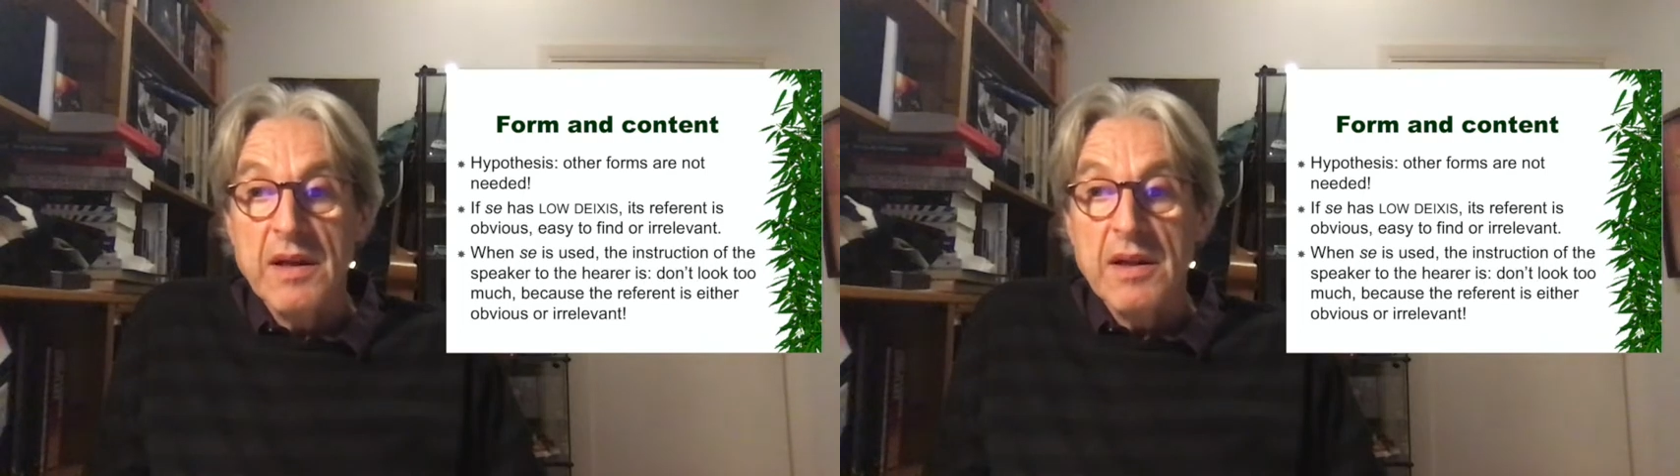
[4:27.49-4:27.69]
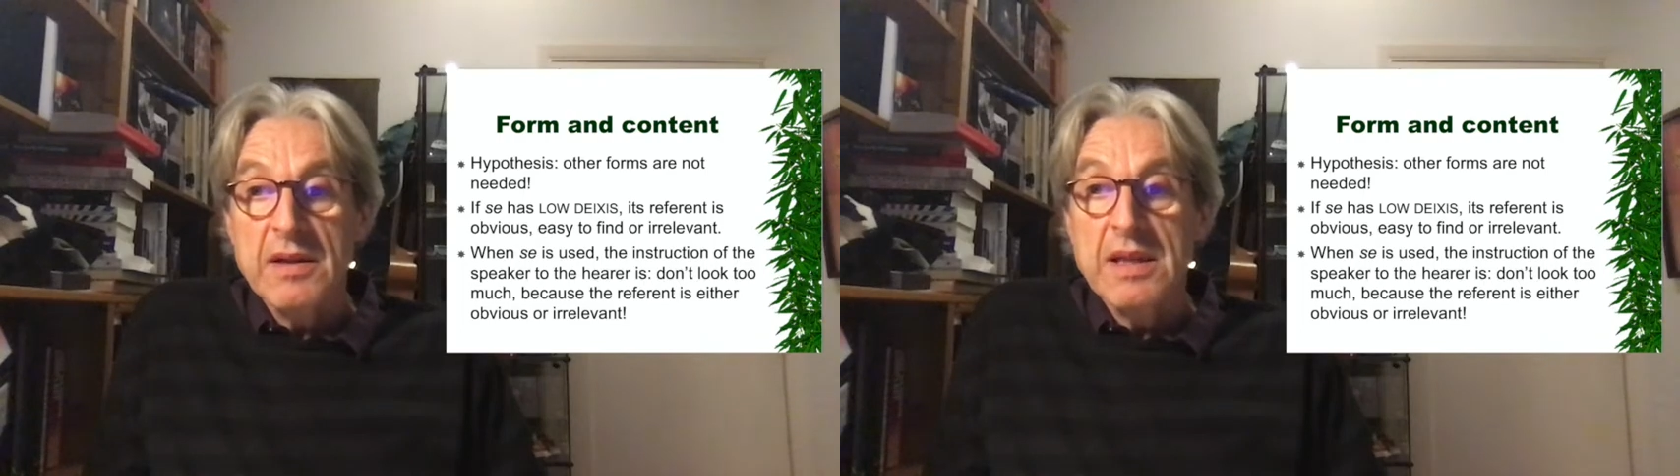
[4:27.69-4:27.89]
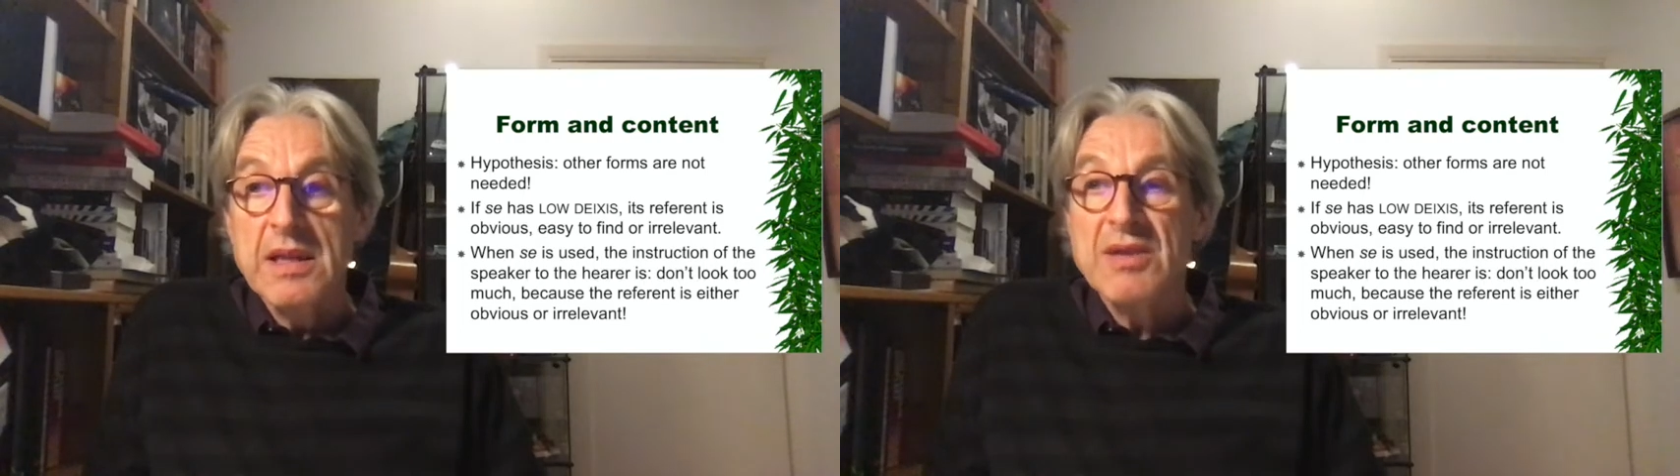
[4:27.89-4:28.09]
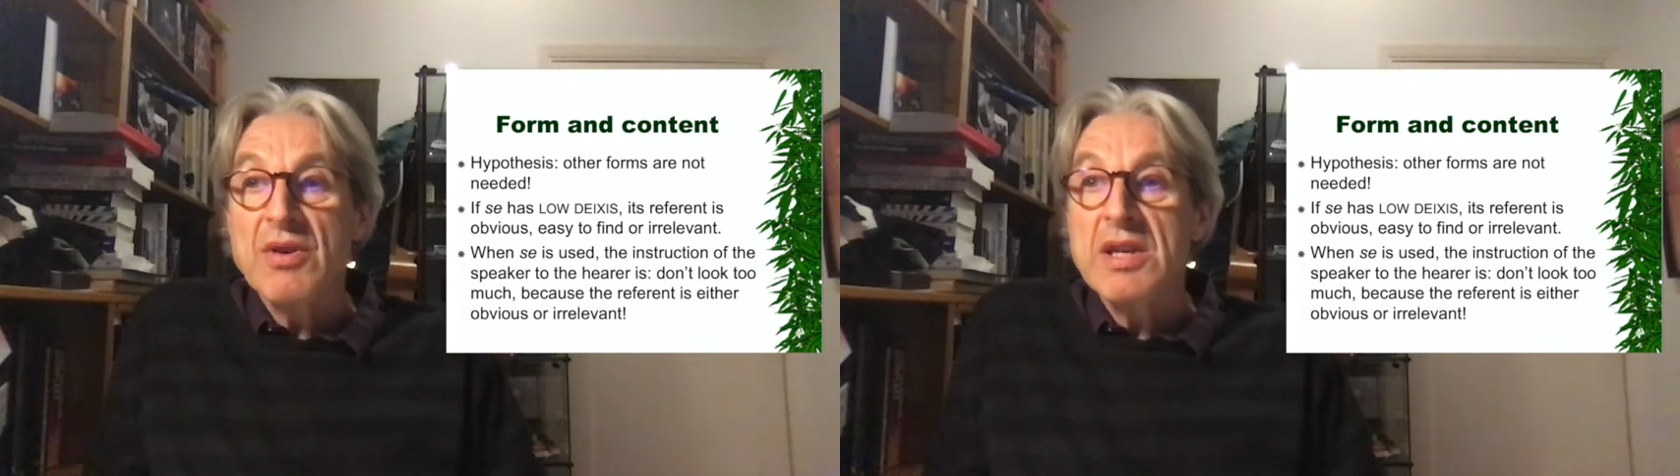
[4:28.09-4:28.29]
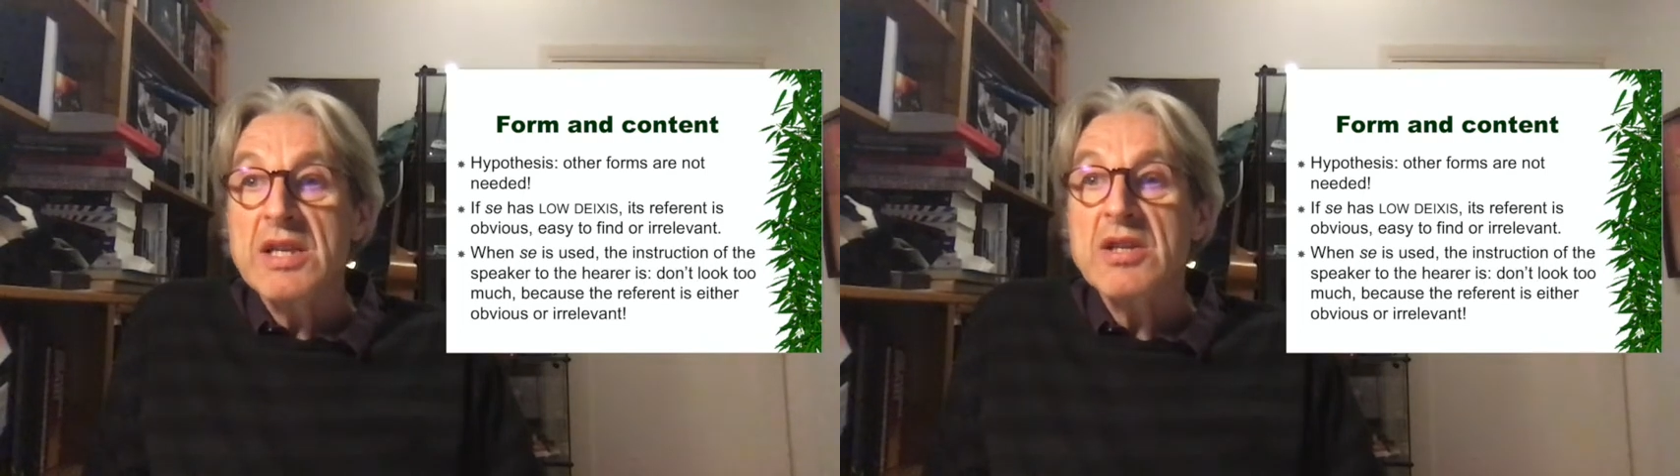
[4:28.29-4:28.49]
the
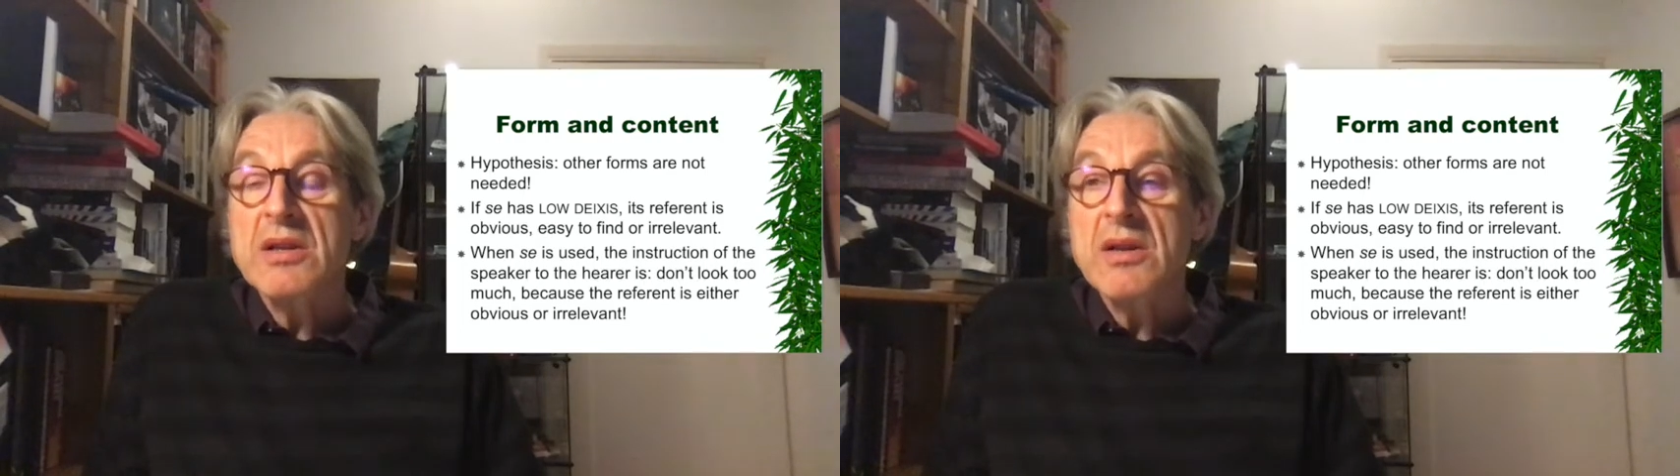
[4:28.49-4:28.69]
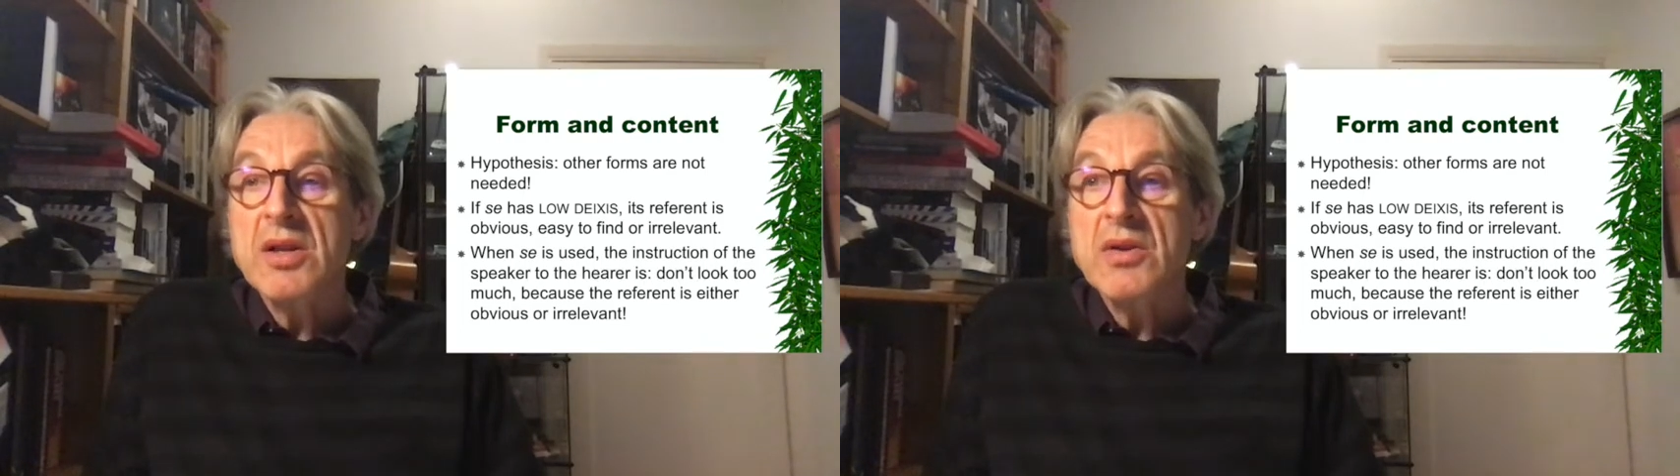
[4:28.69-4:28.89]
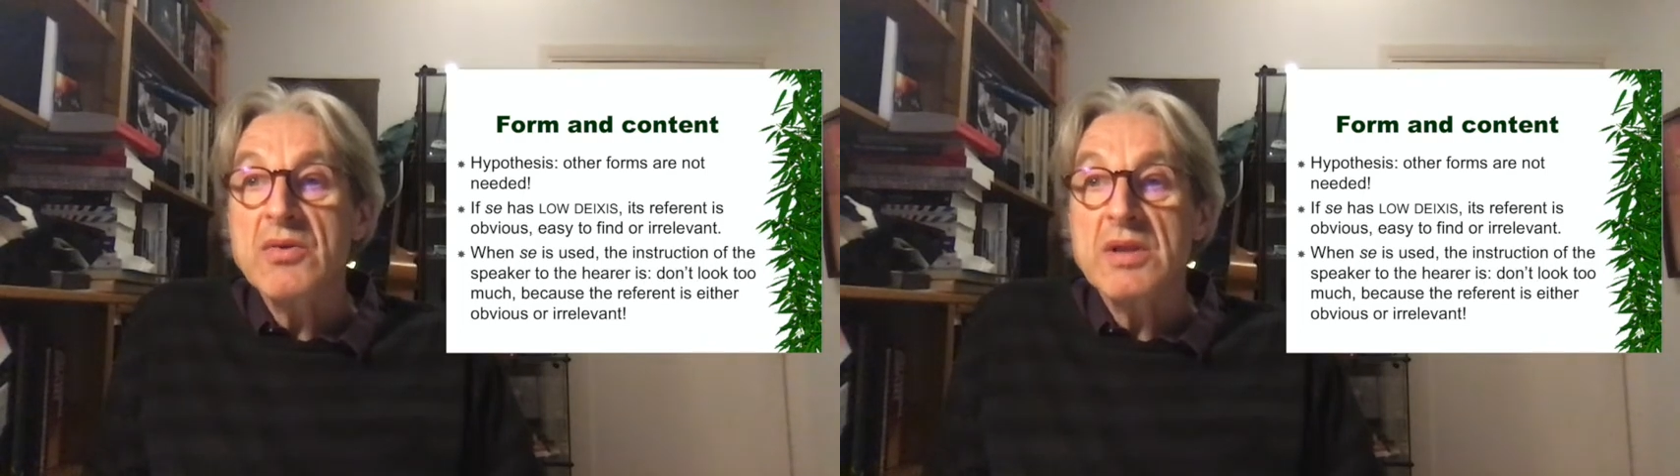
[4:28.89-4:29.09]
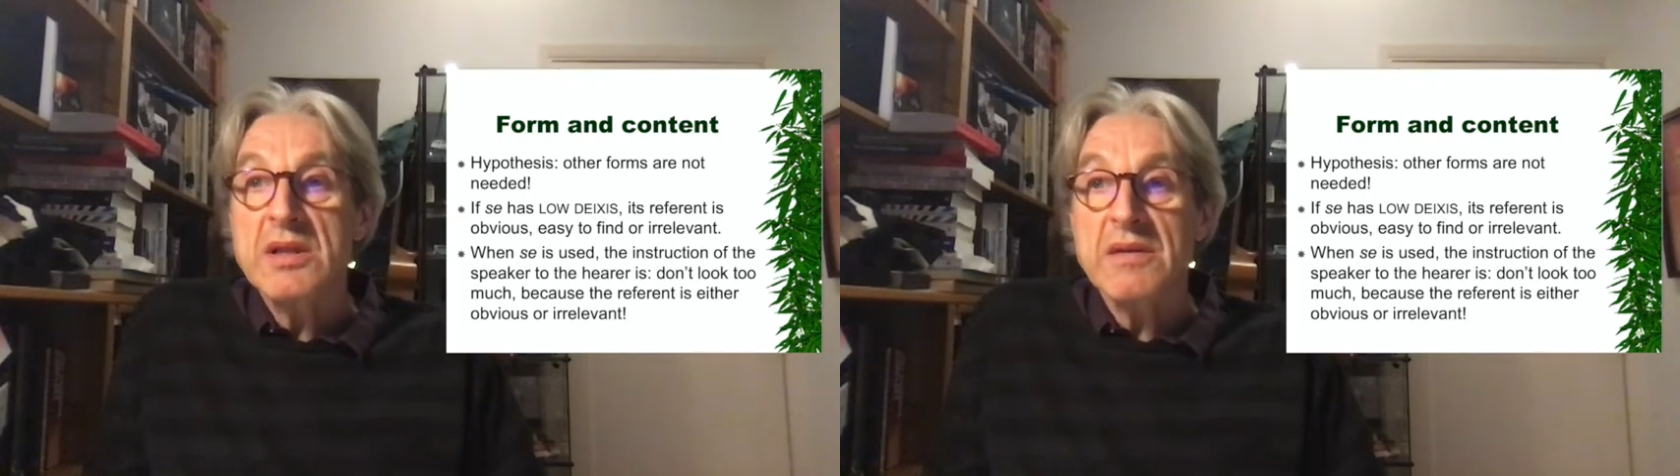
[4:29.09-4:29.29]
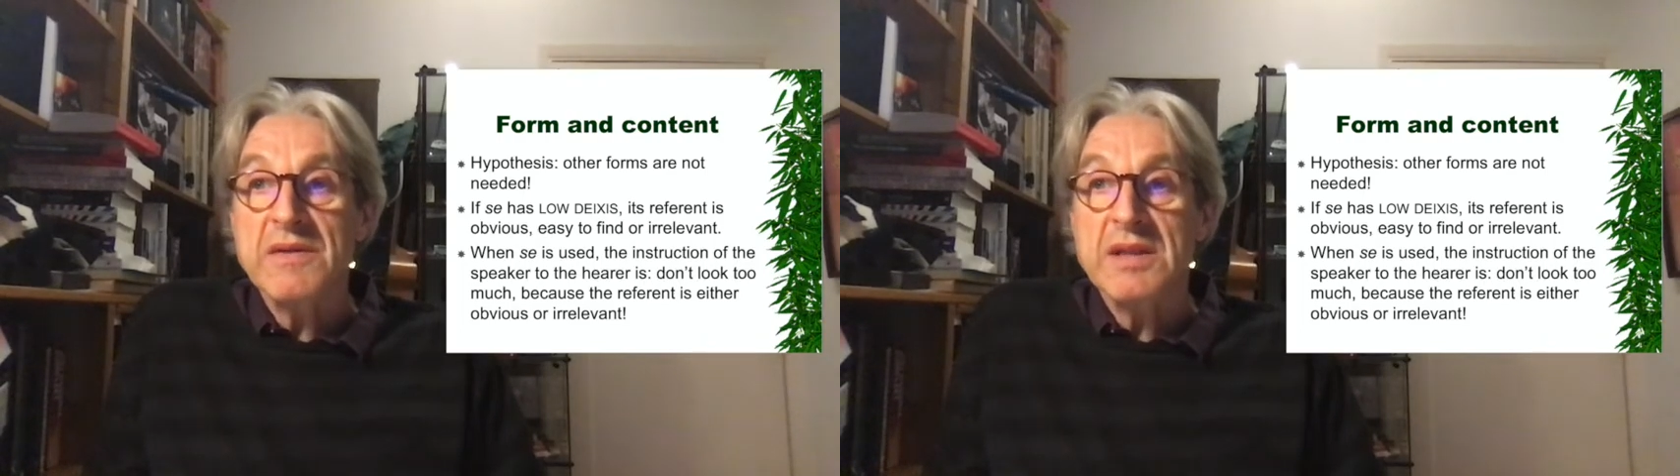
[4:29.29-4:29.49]
traditional uses
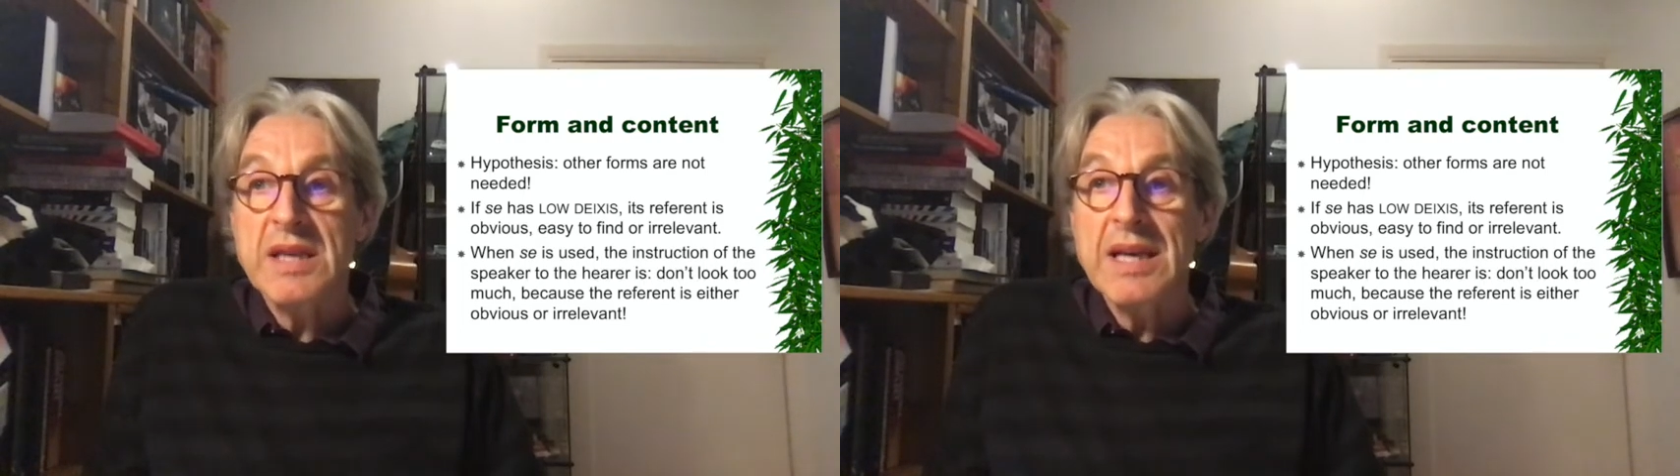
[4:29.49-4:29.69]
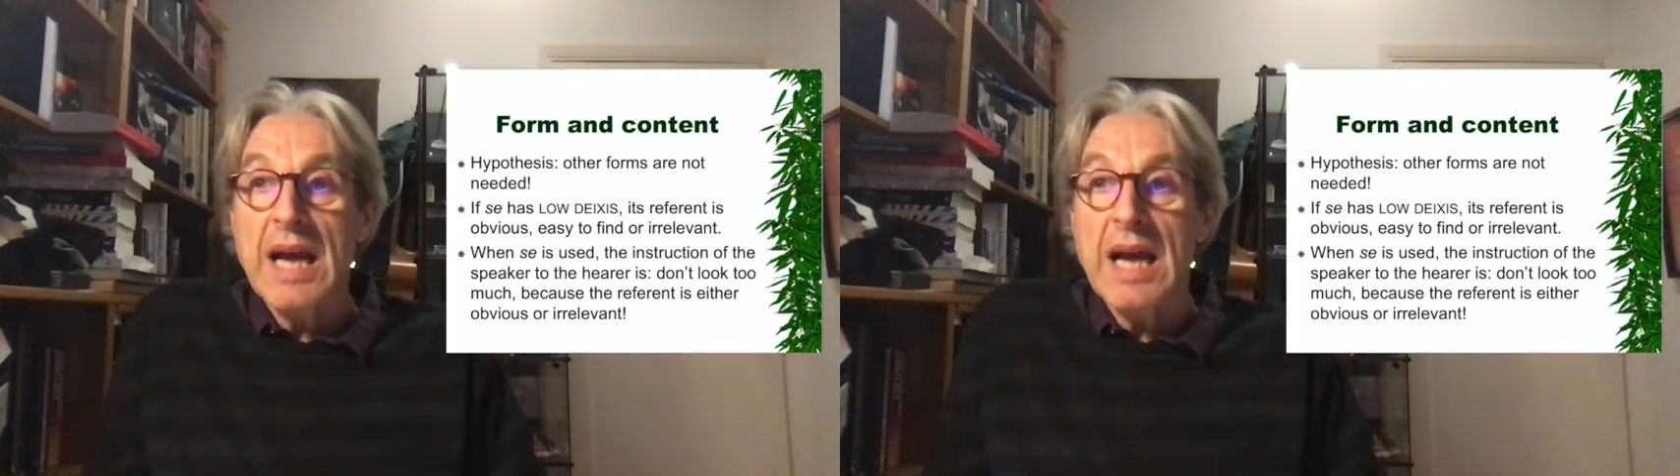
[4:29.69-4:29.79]
of sé